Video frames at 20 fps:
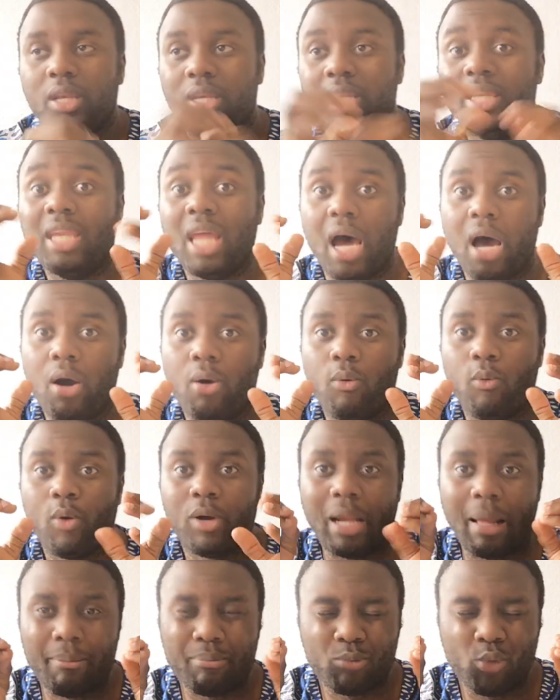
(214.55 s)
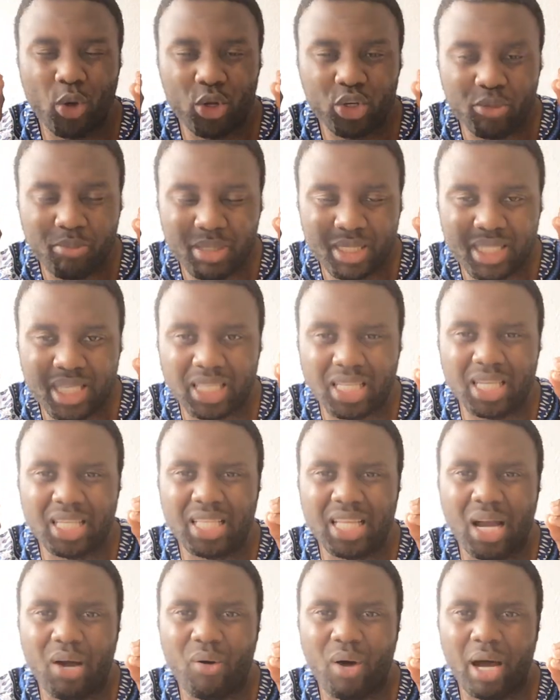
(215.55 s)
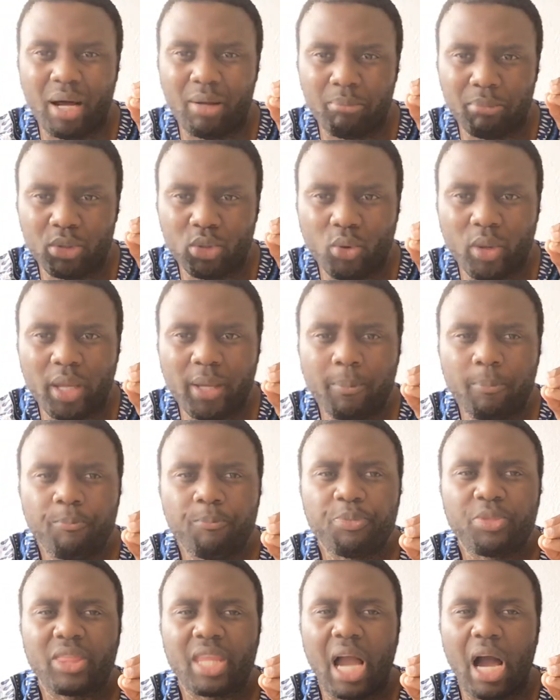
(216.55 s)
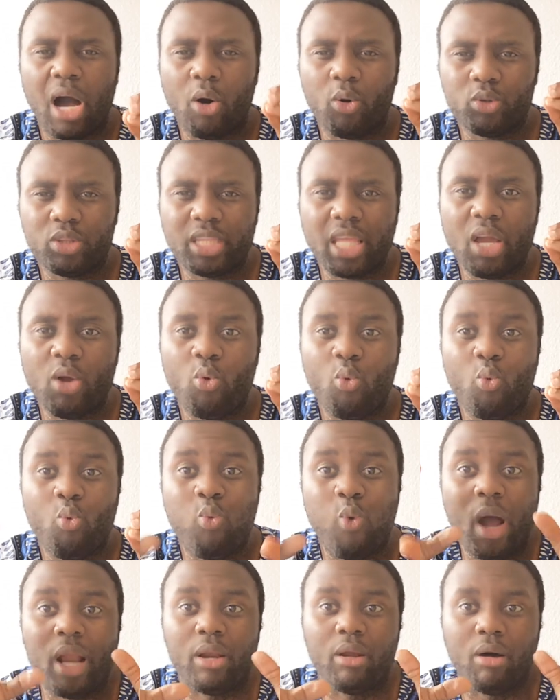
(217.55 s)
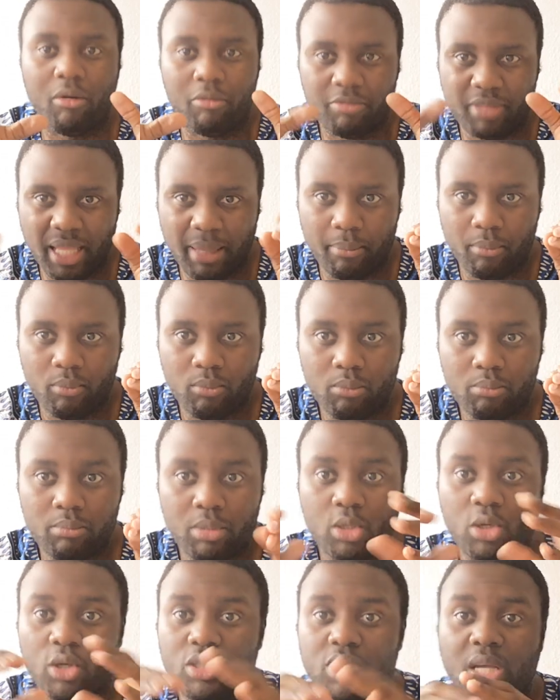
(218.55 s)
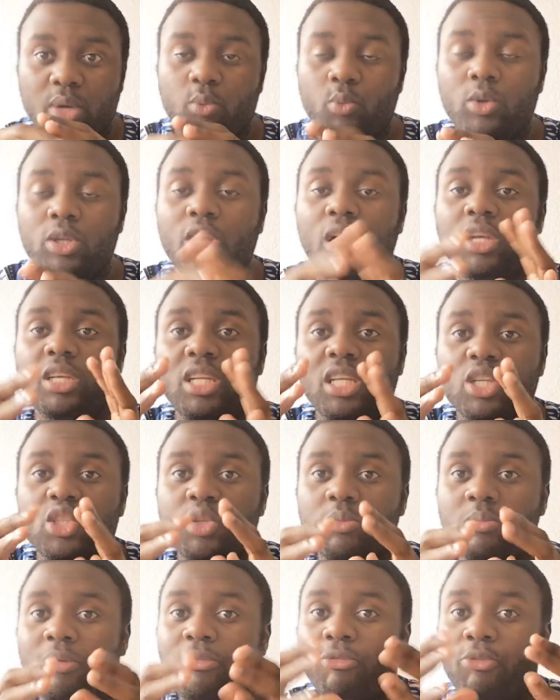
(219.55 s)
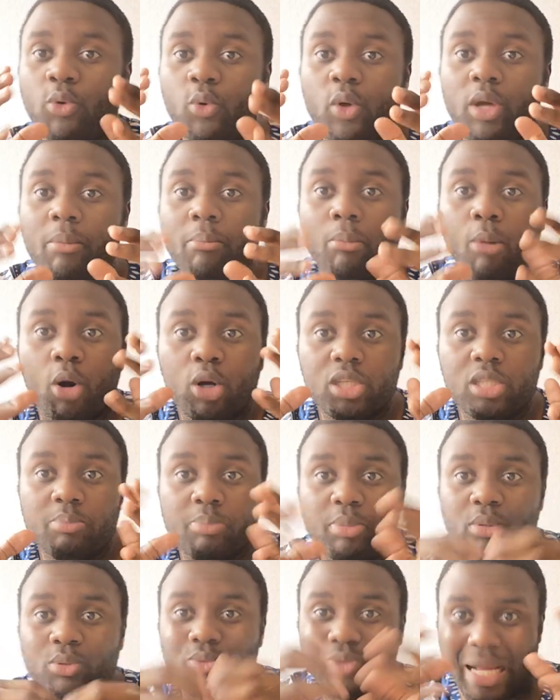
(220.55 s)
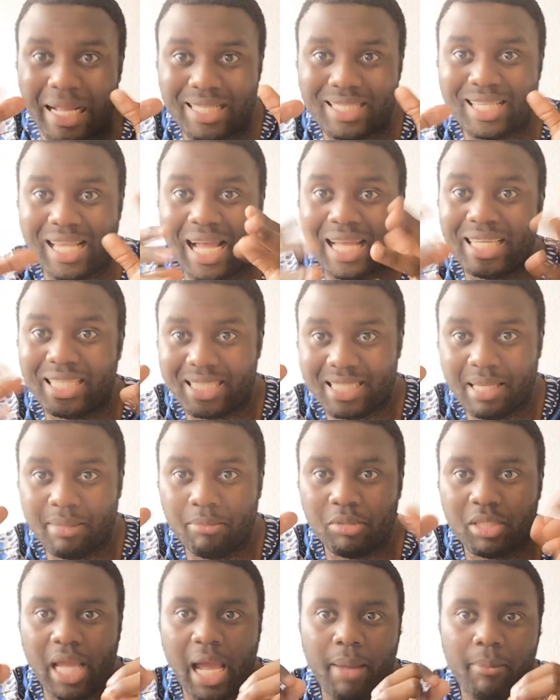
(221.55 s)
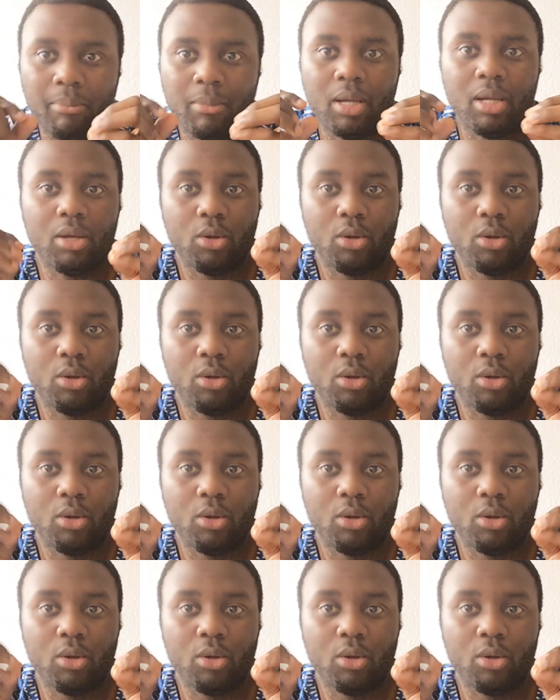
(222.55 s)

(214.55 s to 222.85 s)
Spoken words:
Now, what I'm going to be sitting down and doing, I'll take one of them, because we don't need to be following multiple rats at the same time.